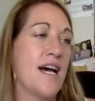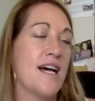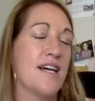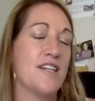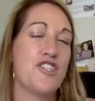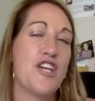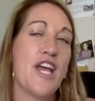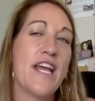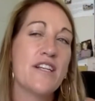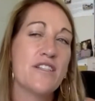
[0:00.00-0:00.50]

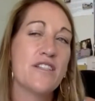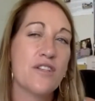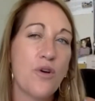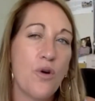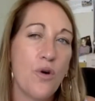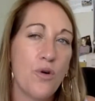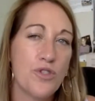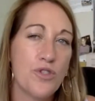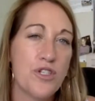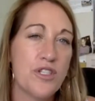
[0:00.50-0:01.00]
change the
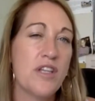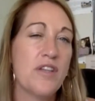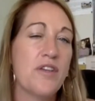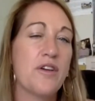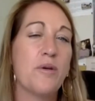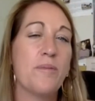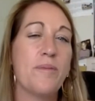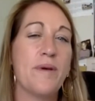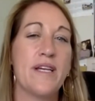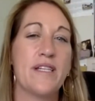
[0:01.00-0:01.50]
cultures a
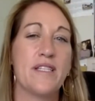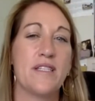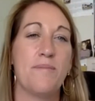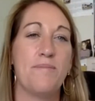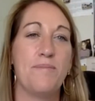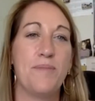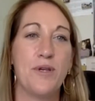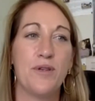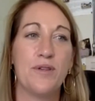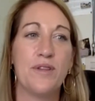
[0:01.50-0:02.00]
little bit to
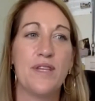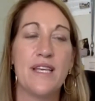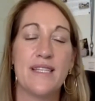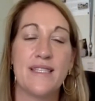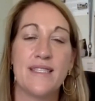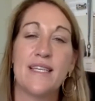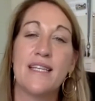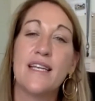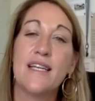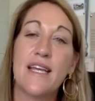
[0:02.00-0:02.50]
build the
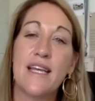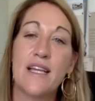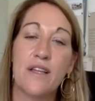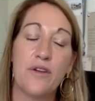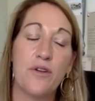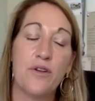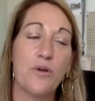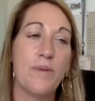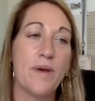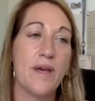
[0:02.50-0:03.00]
acidity a
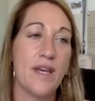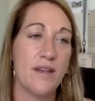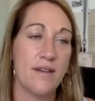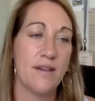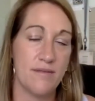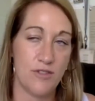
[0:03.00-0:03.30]
little bit